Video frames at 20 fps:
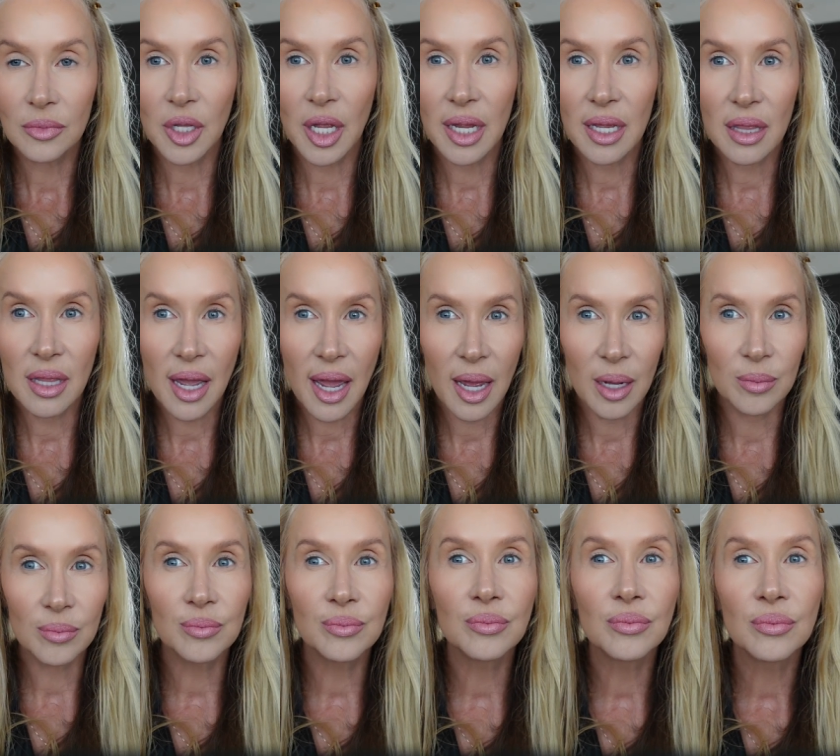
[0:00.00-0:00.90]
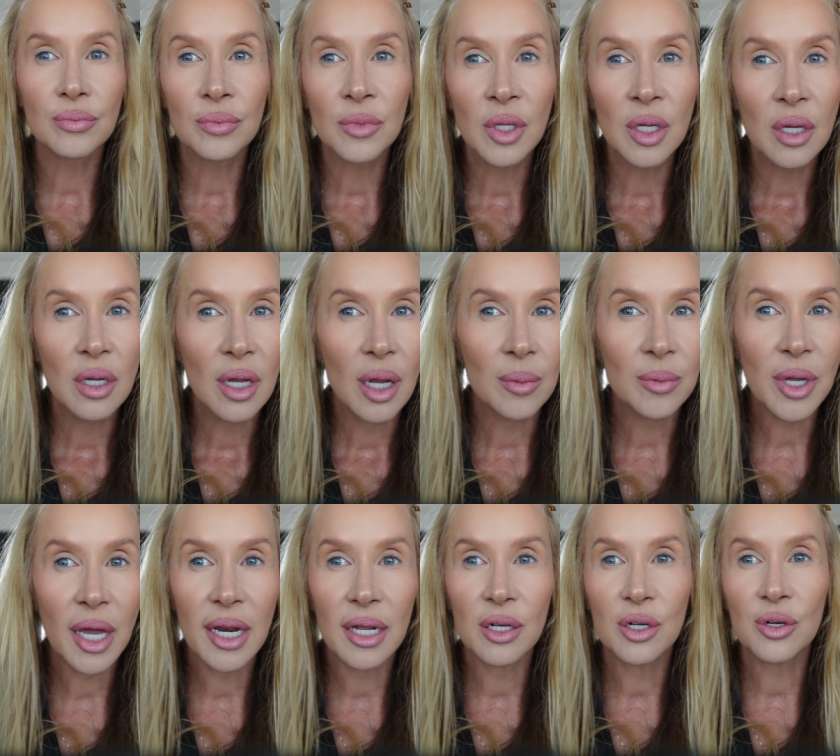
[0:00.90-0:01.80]
like that. I'm
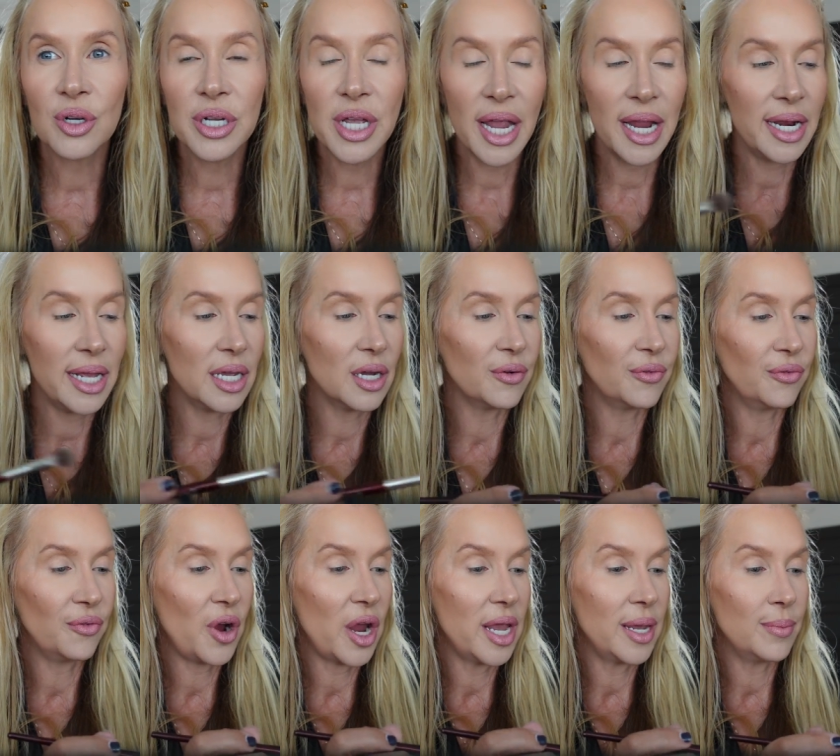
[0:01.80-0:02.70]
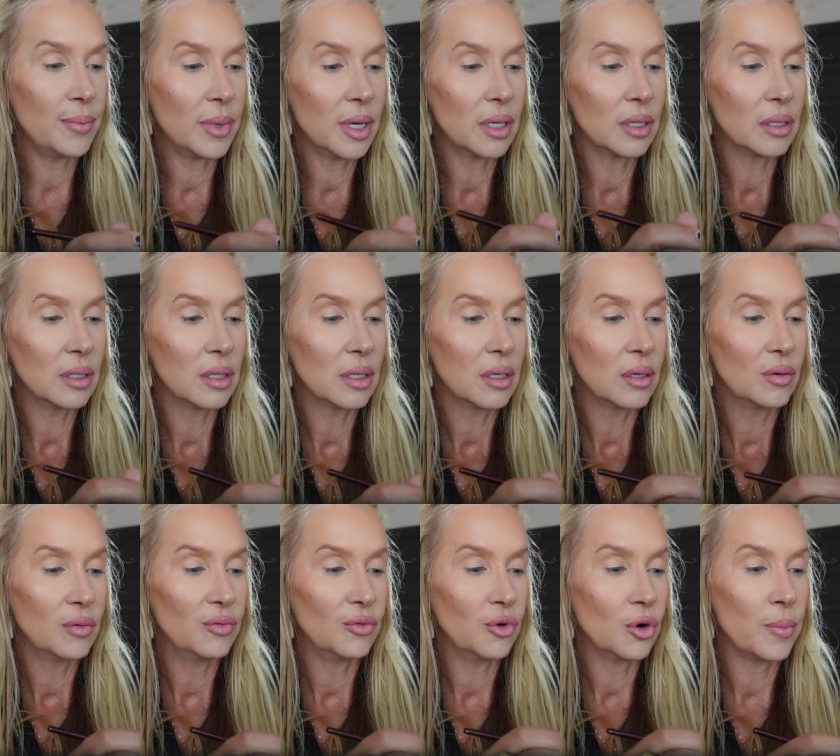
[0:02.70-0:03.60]
kind of creating a frame
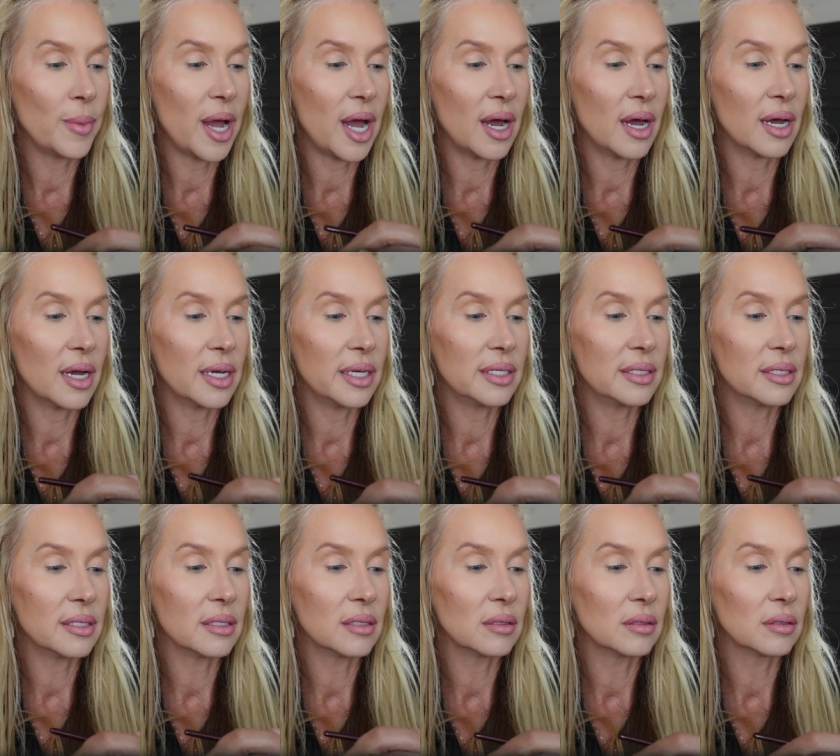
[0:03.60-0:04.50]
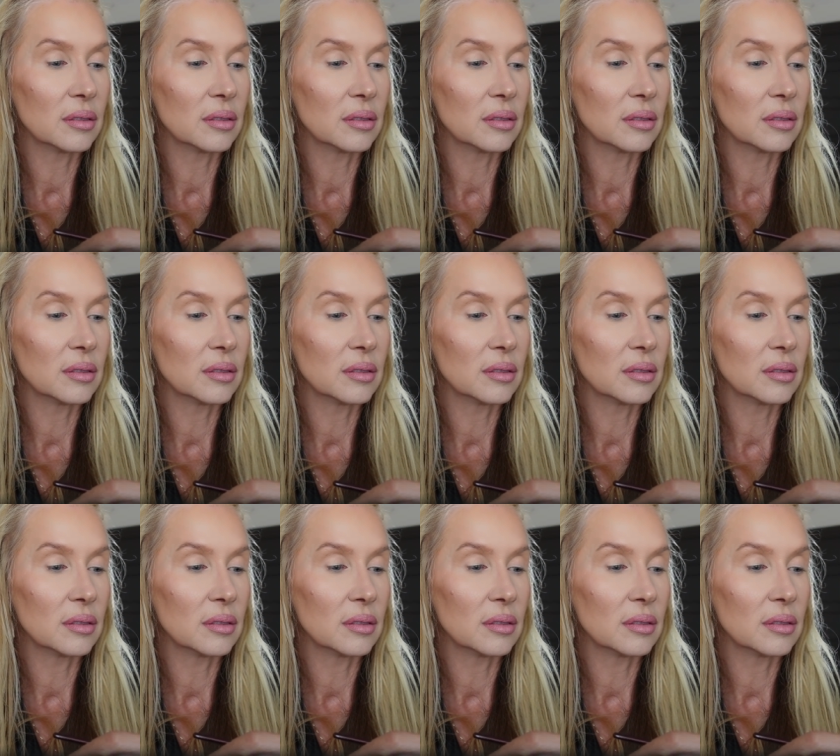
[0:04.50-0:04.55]
for my eyes.